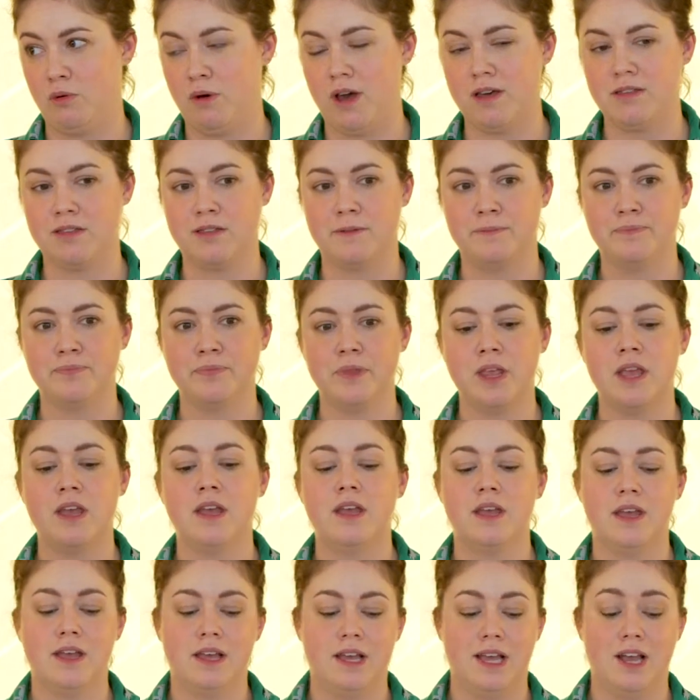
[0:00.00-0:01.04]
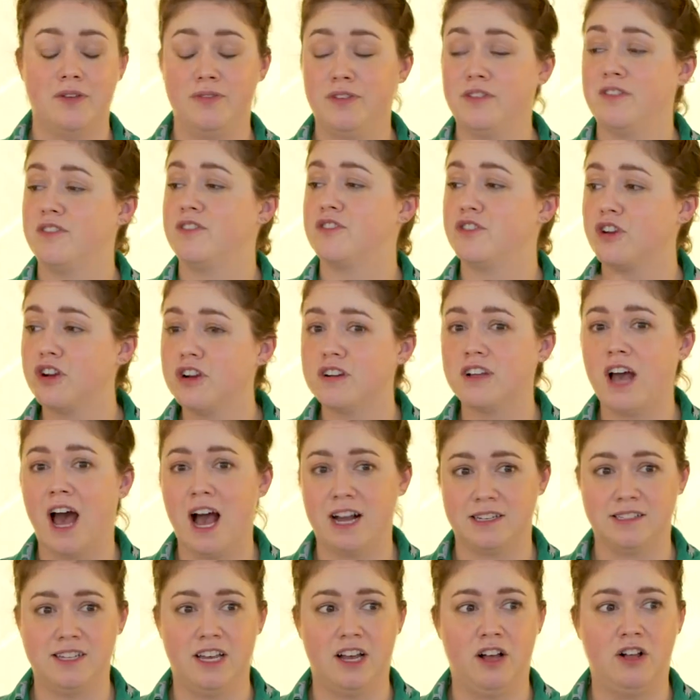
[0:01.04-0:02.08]
with. If it's a stirred
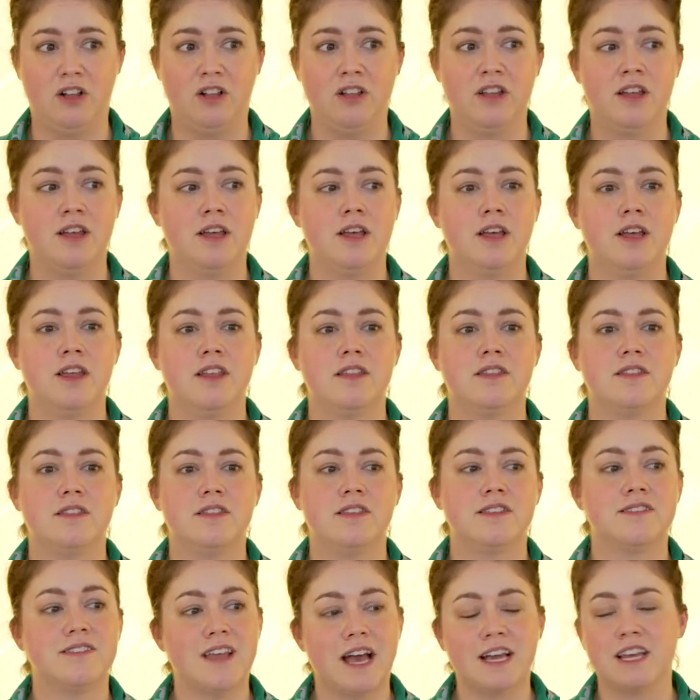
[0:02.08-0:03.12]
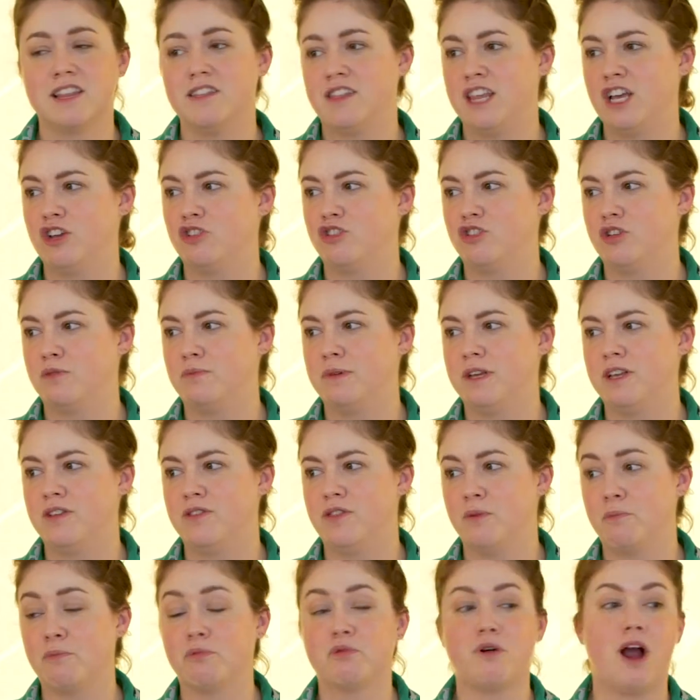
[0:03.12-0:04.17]
cocktail, the second thing should be
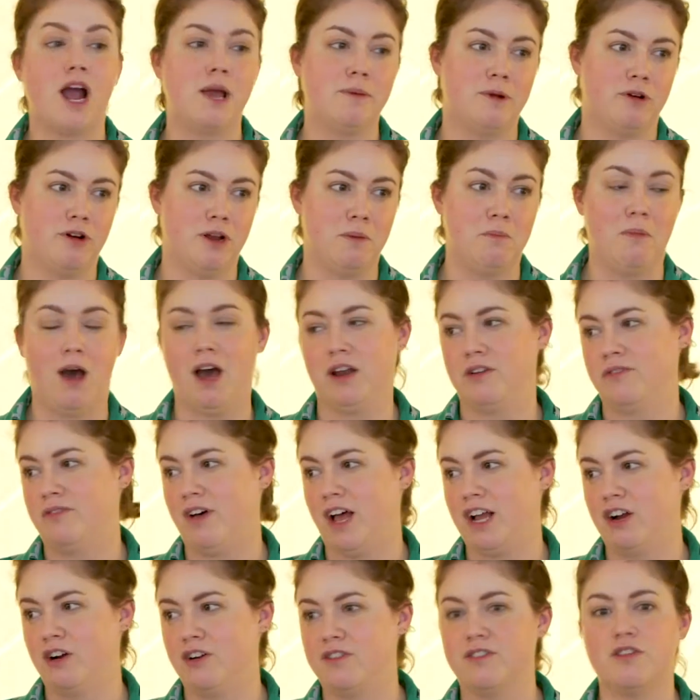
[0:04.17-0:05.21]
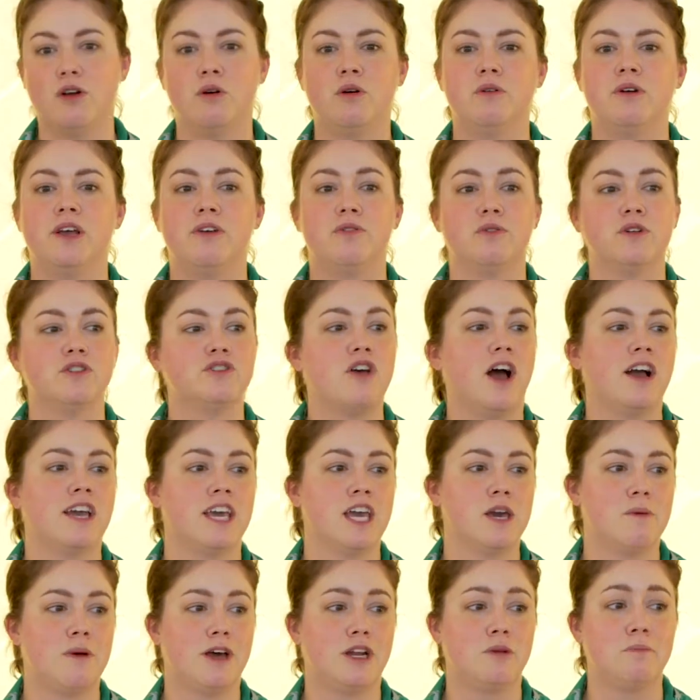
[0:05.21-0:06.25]
the primary modifier. So if we're
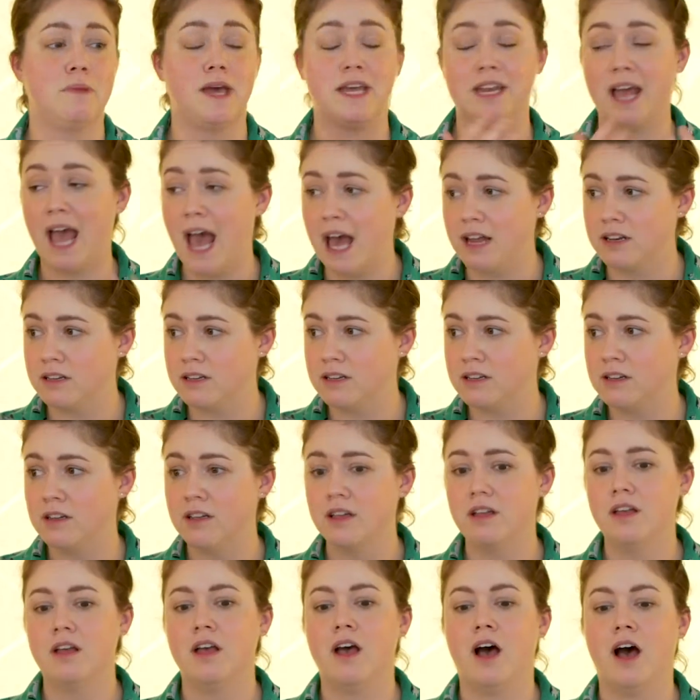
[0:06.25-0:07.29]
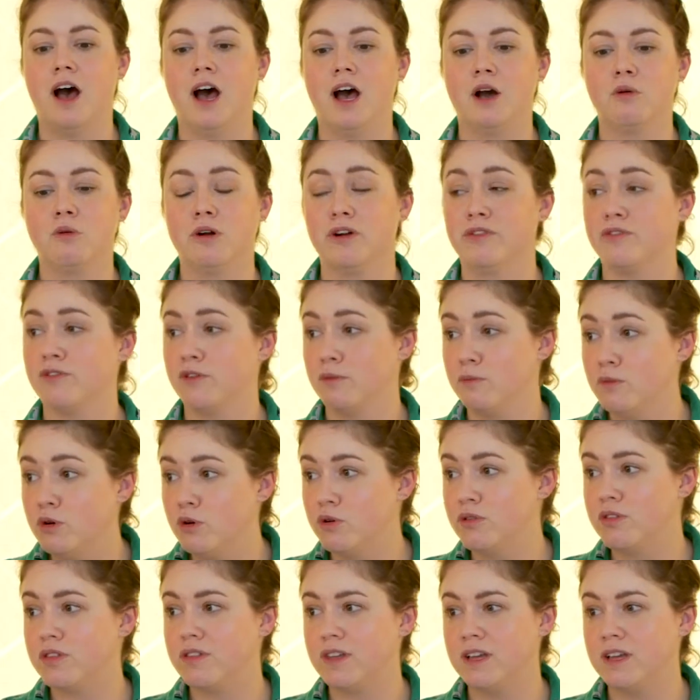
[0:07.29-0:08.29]
talking about a Manhattan, where vermouth